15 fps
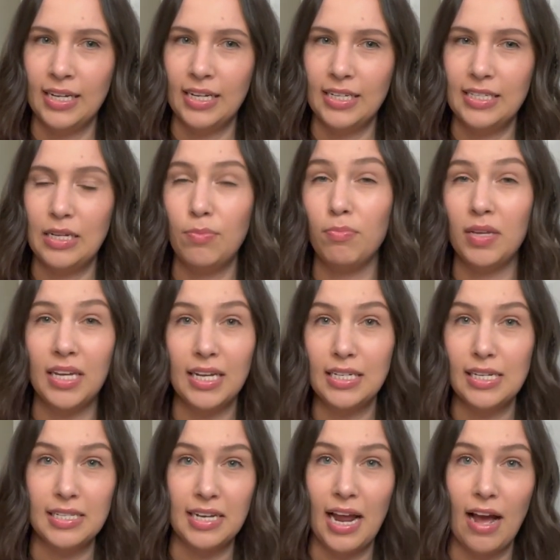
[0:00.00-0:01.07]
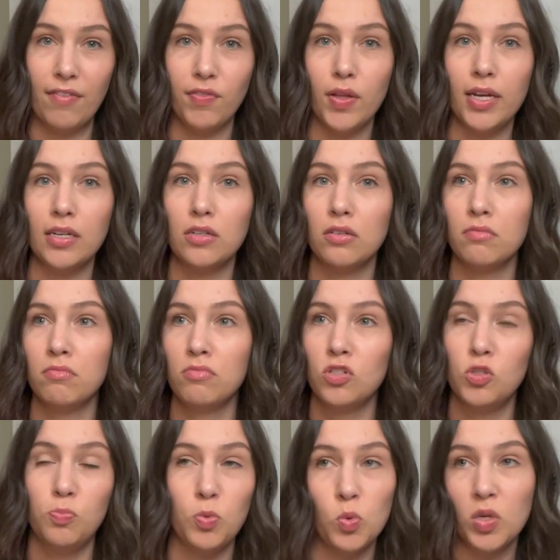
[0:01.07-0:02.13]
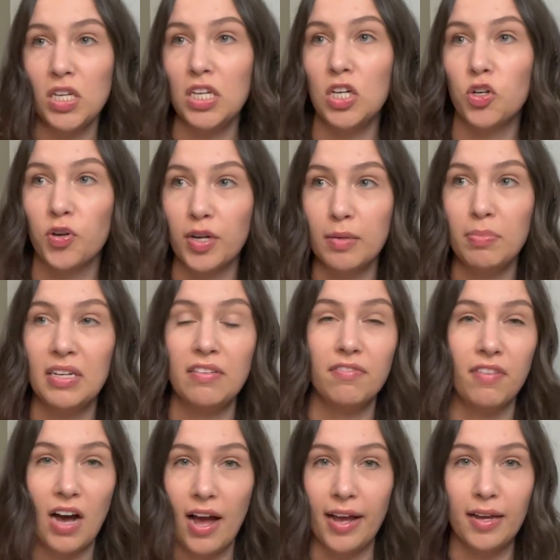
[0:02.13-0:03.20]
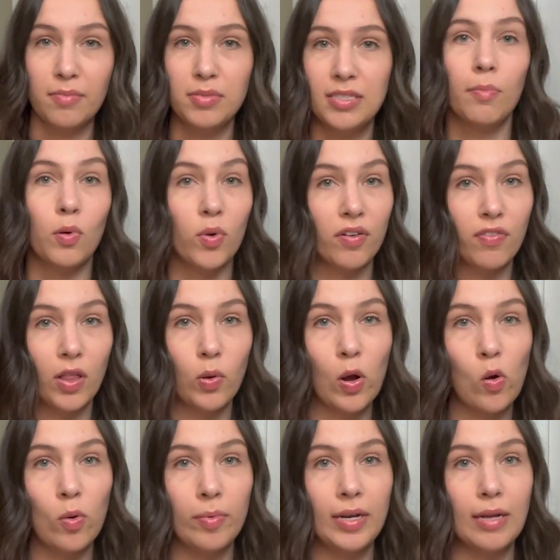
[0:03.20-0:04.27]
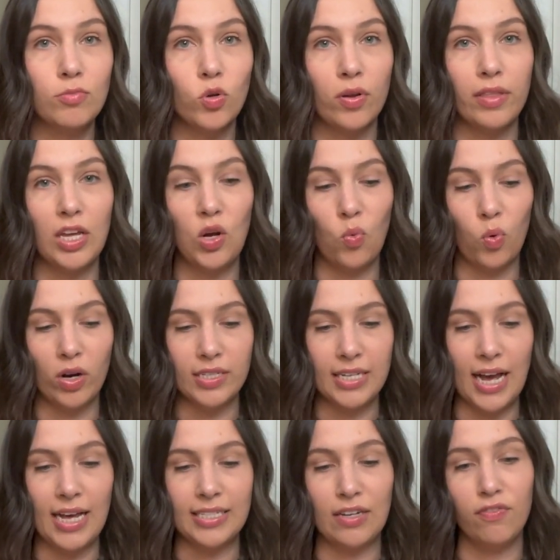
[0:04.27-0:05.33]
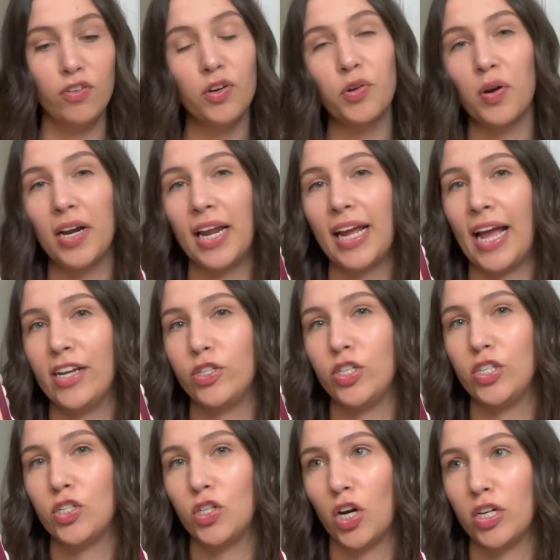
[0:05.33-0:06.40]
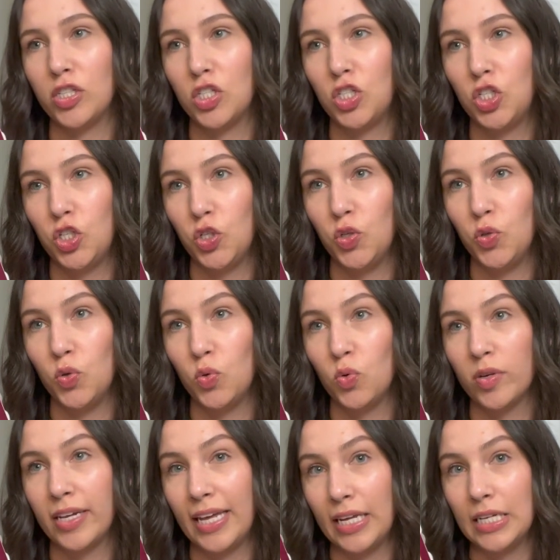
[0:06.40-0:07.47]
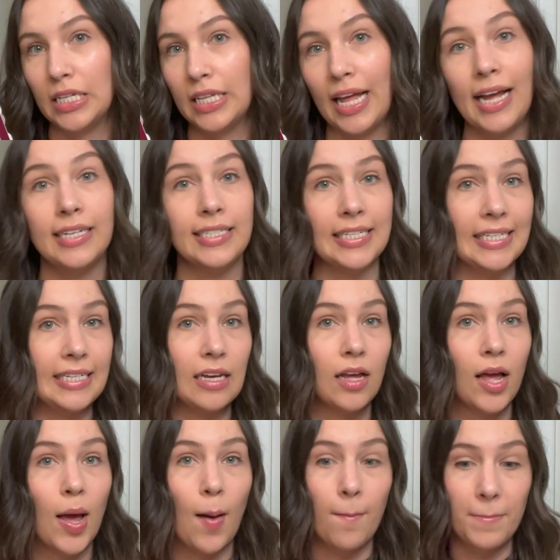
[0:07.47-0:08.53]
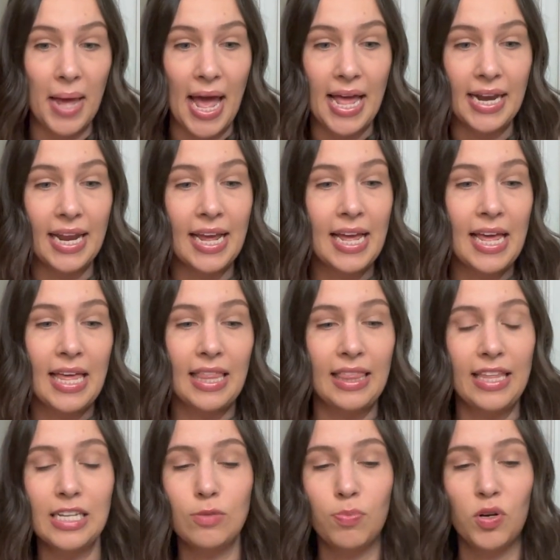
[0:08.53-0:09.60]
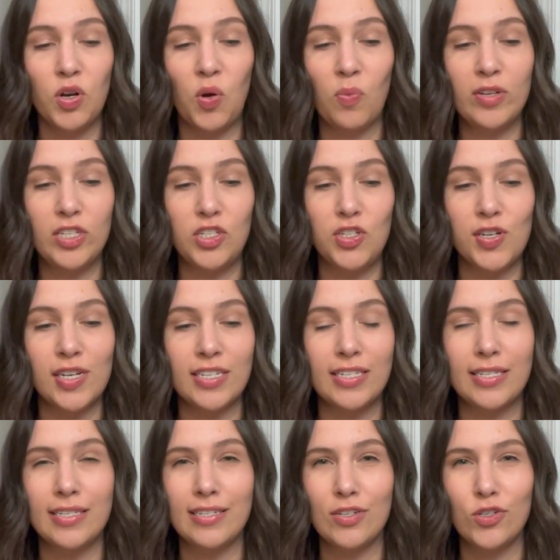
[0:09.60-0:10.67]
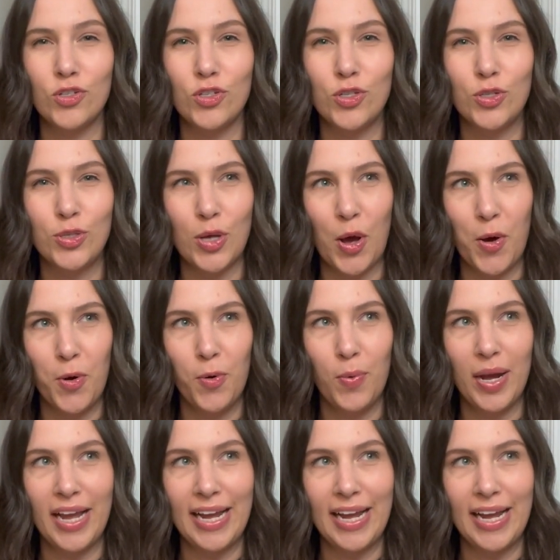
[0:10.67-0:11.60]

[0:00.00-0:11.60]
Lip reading: to me, it doesn't have like spooky, creepy vibes. But we're following a woman named Dorothy who works as a food critic, and she starts to kill and eat men. This book was just so